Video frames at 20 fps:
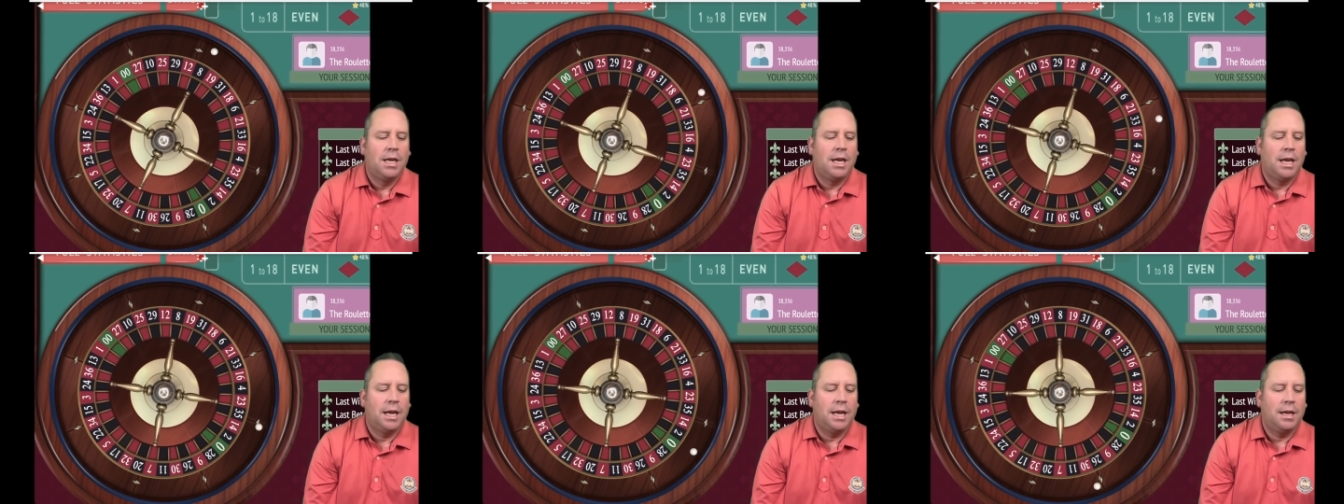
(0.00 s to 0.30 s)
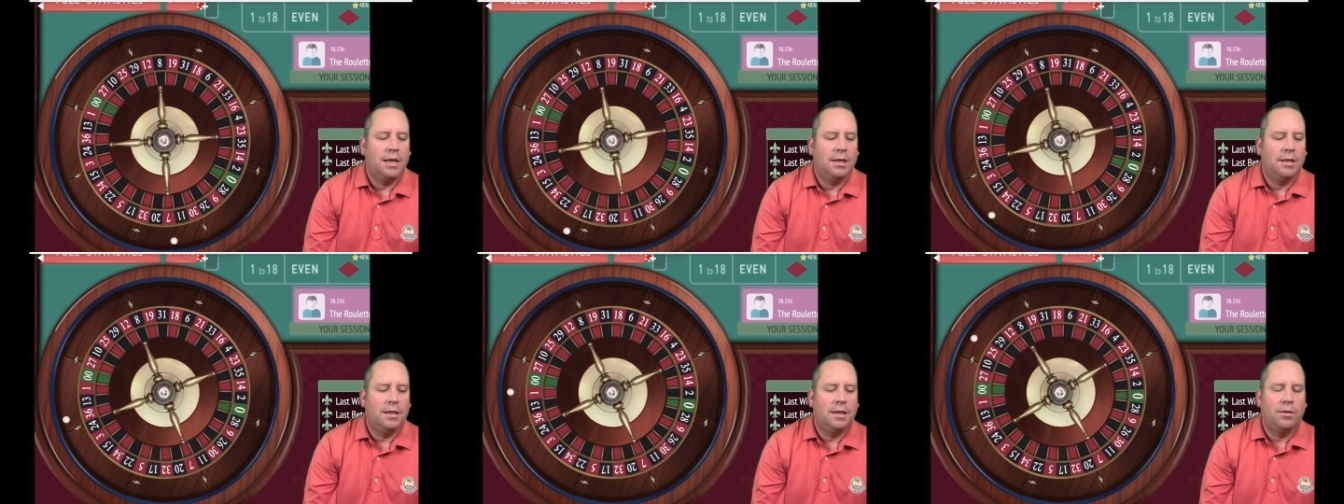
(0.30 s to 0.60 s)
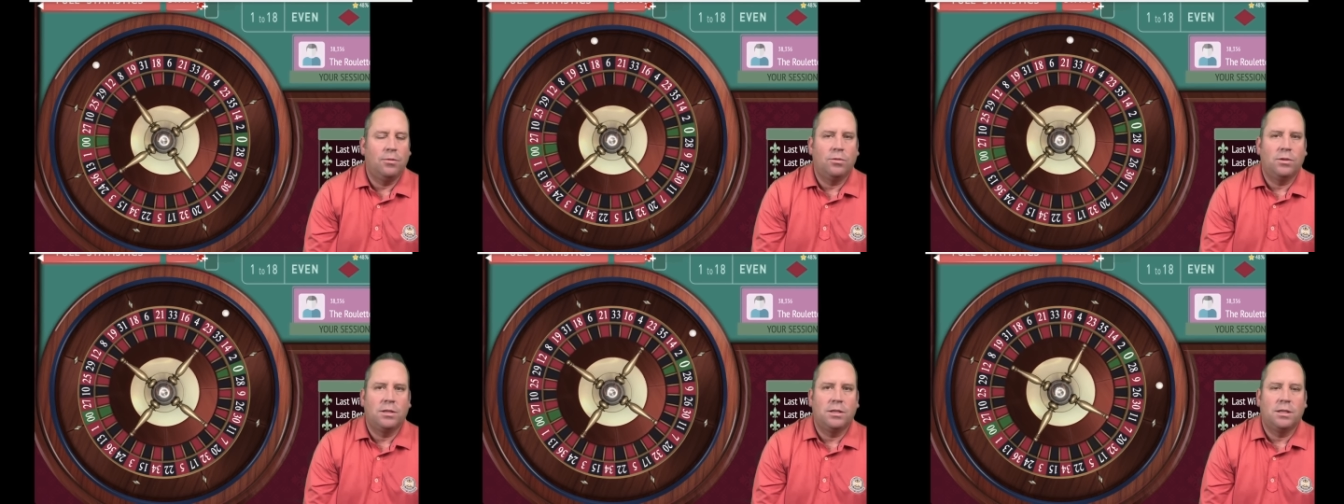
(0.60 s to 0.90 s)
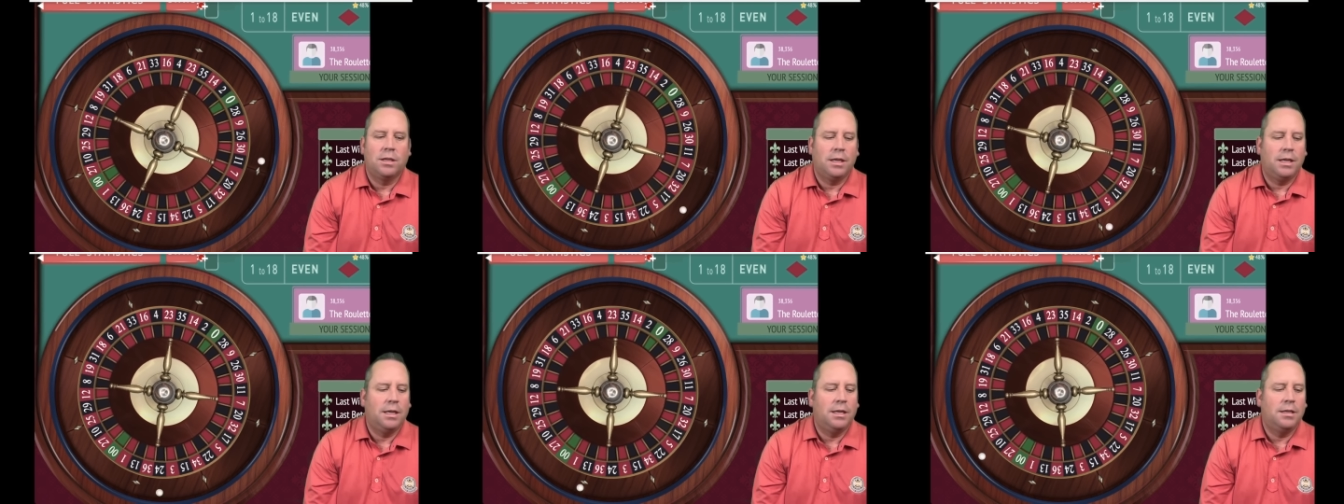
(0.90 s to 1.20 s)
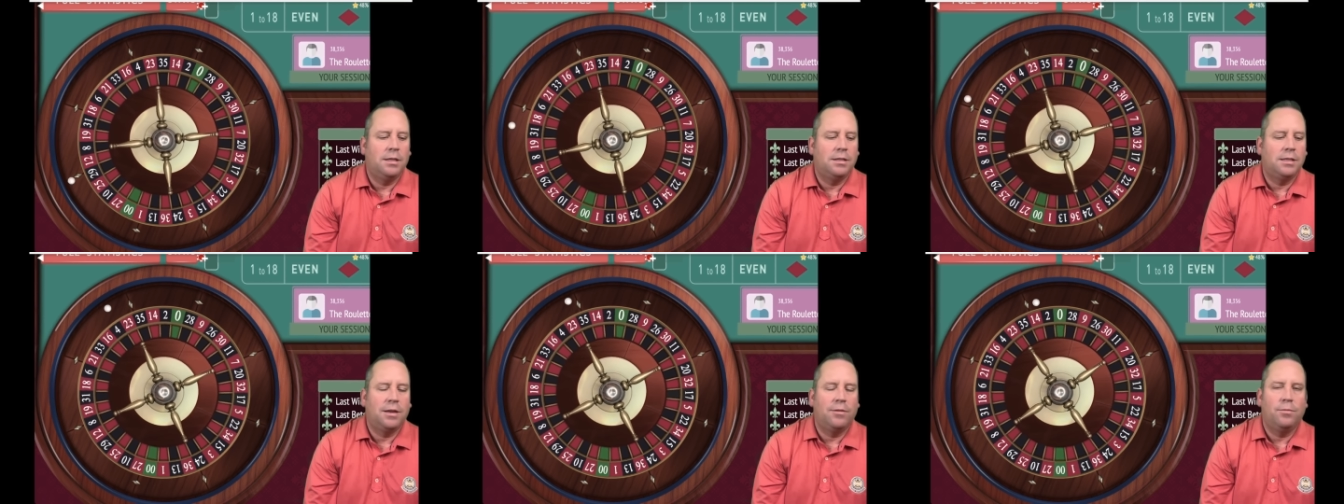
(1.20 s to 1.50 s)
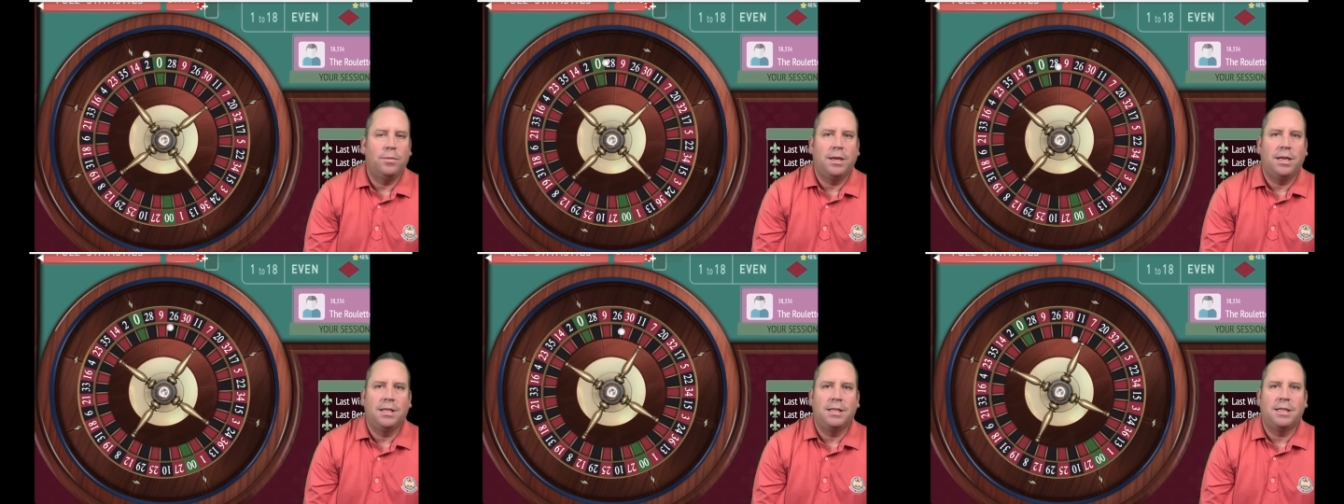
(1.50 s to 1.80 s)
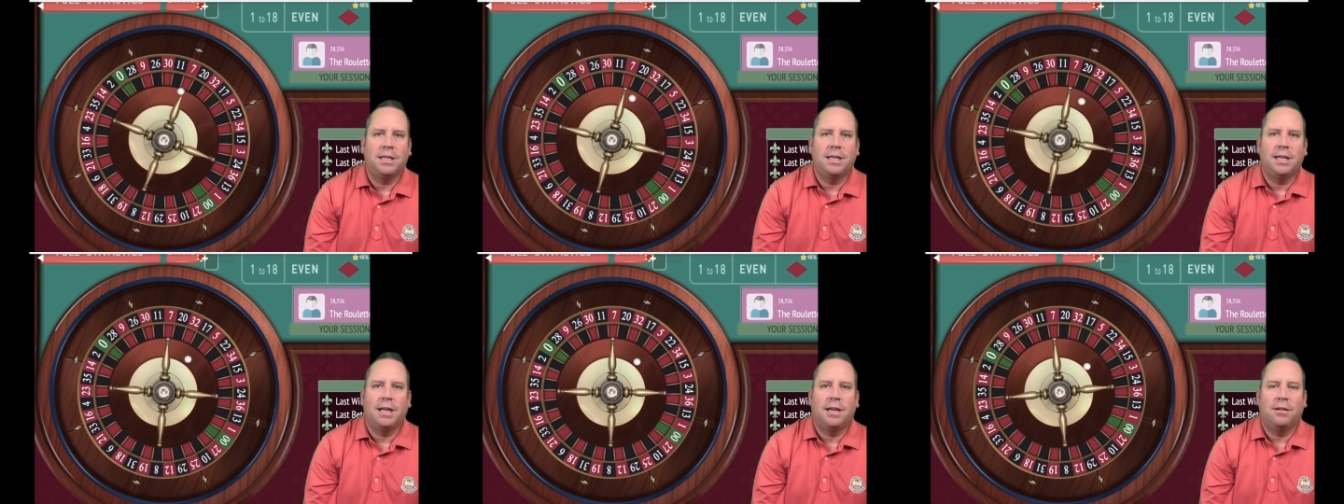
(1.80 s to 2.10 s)
And uh, we're uh, seven minutes
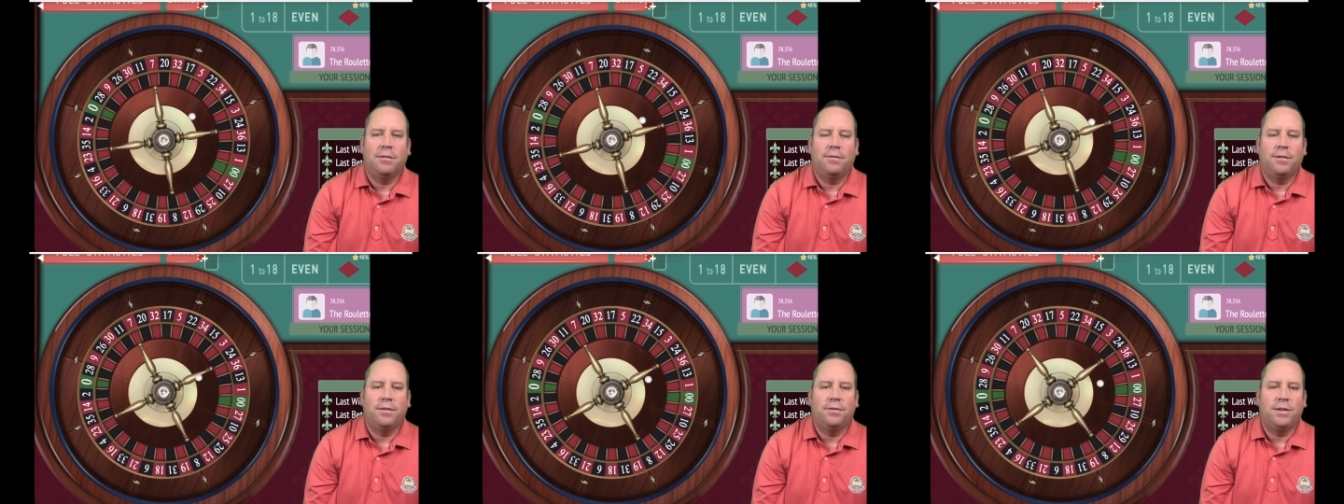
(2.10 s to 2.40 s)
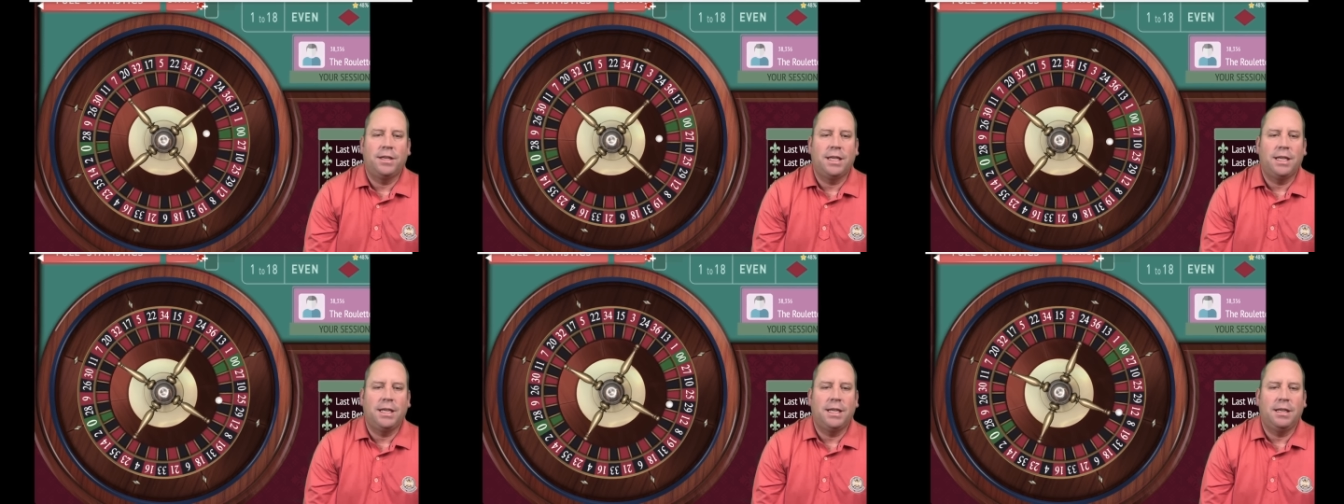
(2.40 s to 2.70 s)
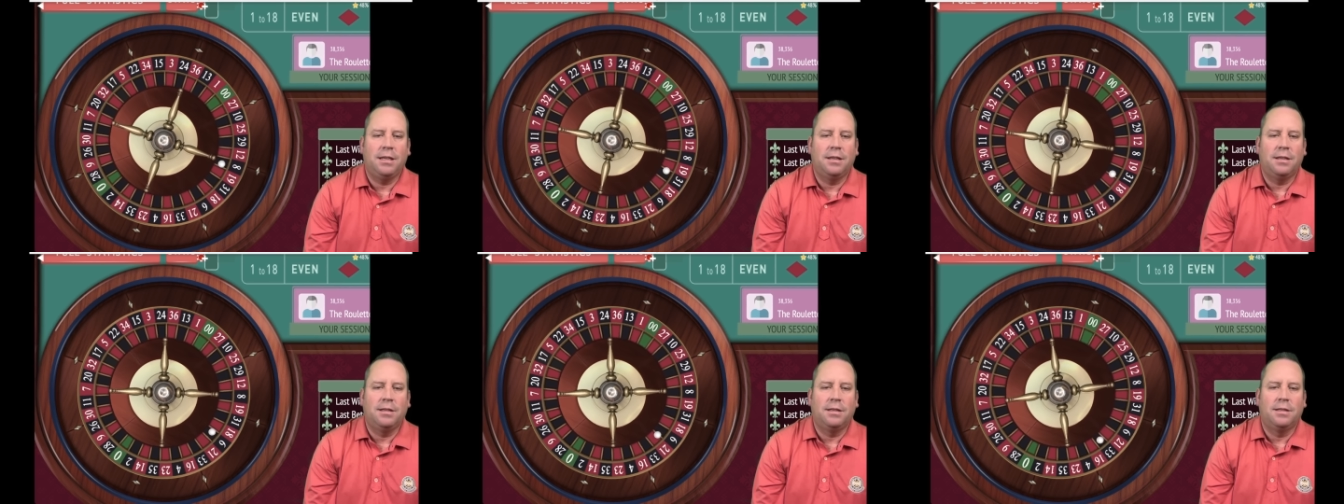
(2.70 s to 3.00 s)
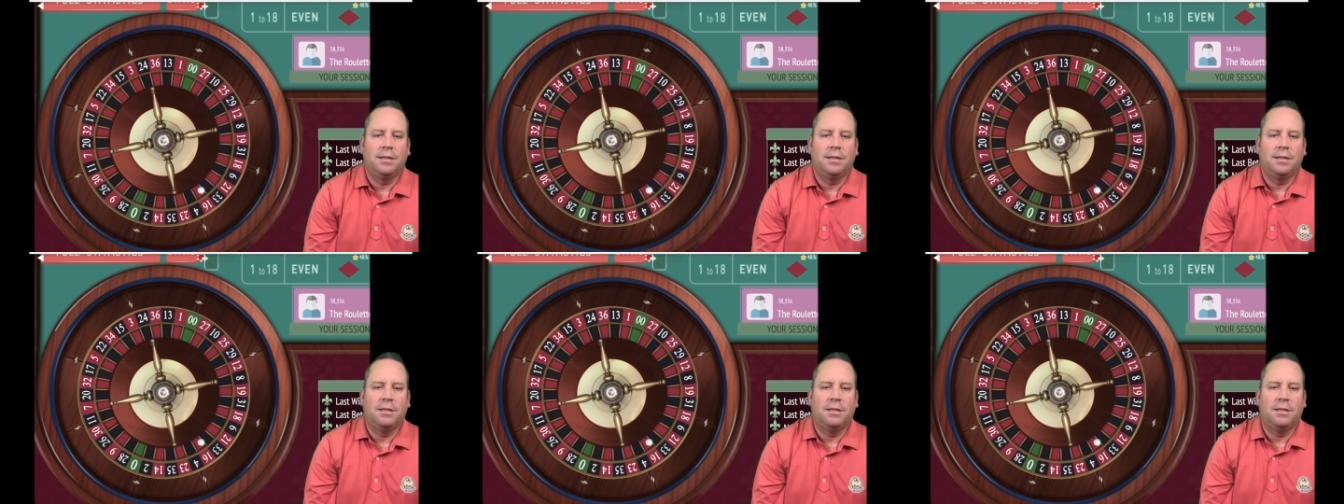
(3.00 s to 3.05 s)
in out of 15.